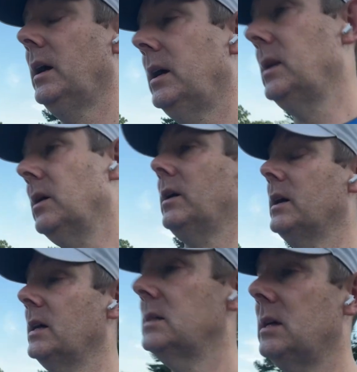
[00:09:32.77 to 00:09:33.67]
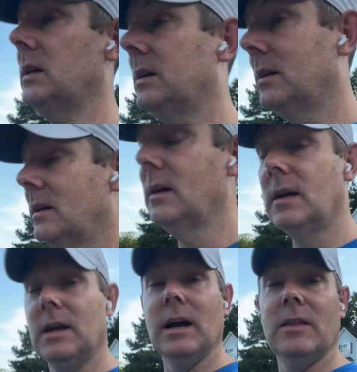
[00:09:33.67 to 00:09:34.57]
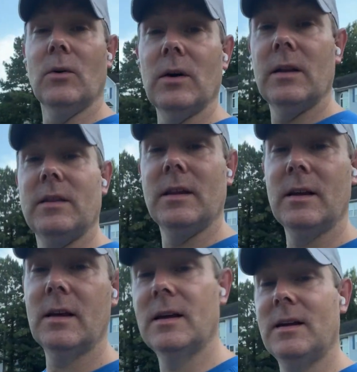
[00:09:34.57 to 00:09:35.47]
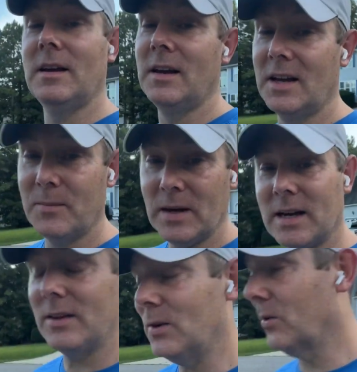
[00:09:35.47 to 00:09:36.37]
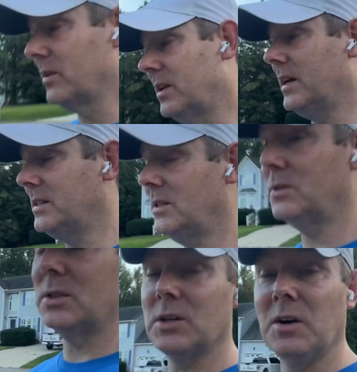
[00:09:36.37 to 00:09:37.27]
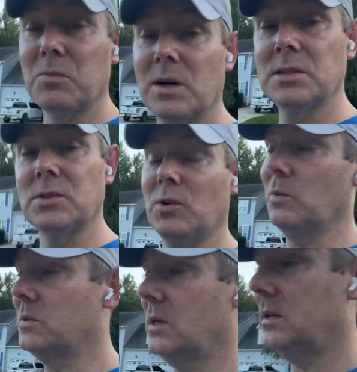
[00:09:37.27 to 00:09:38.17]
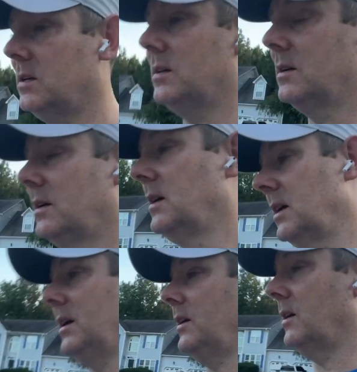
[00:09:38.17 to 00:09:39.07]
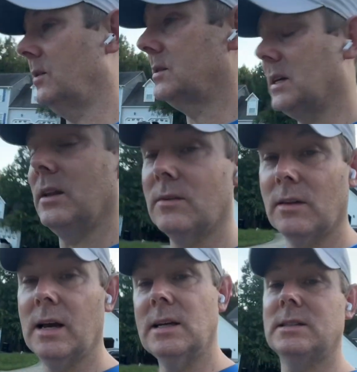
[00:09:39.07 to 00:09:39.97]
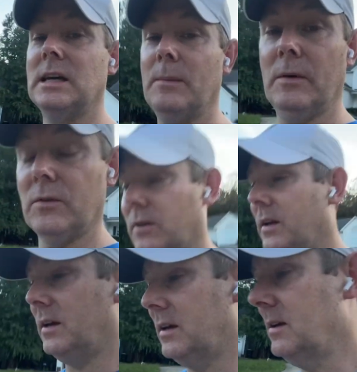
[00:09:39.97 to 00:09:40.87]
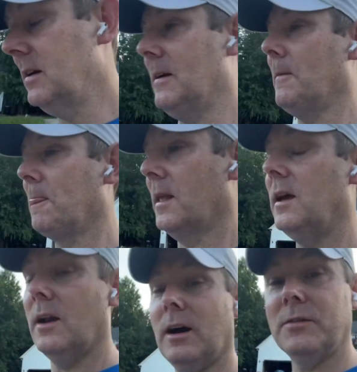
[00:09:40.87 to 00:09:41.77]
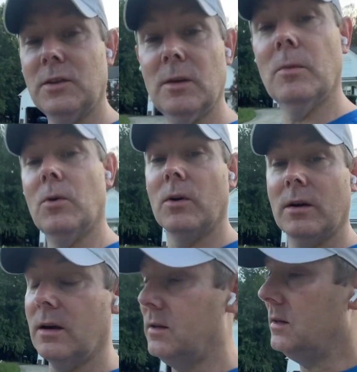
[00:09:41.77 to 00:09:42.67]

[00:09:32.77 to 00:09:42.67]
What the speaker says: you know, I guess, and back in the olden days, they used to call them rest homes. You know, it's kind of their last stop before they head off to the morgue.